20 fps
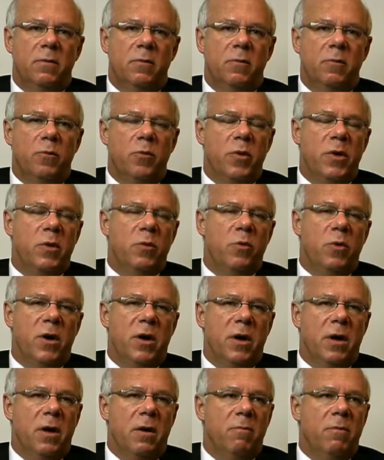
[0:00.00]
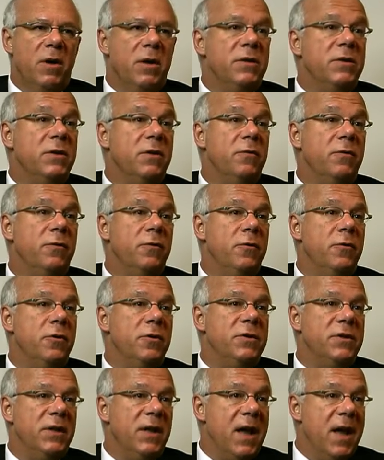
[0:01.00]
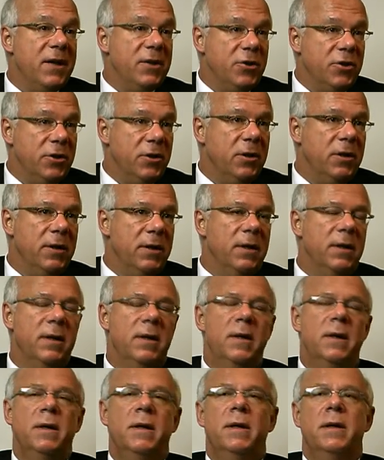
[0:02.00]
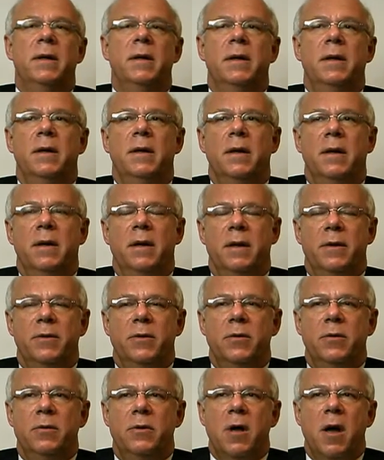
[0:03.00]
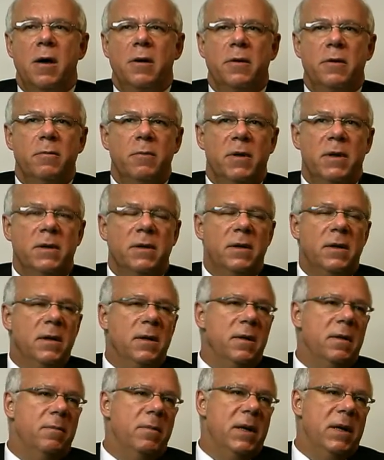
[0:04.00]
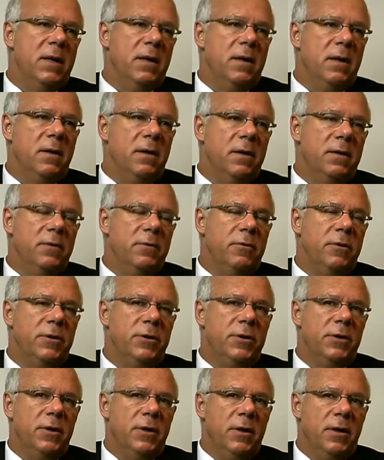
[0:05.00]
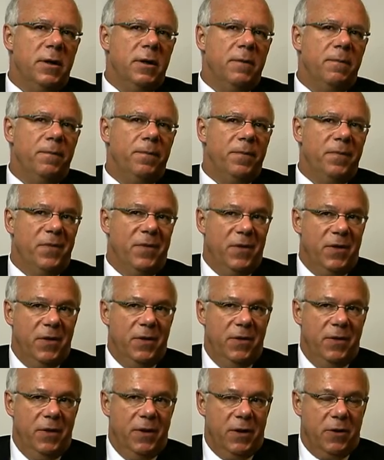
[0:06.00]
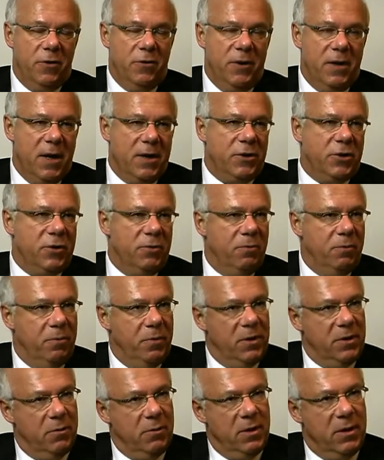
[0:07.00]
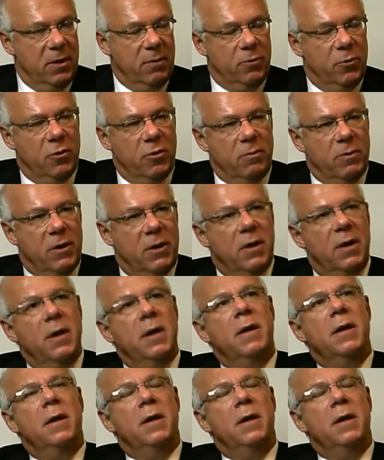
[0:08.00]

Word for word: We were amongst the first, actually, to document in the medical literature the connection between abnormal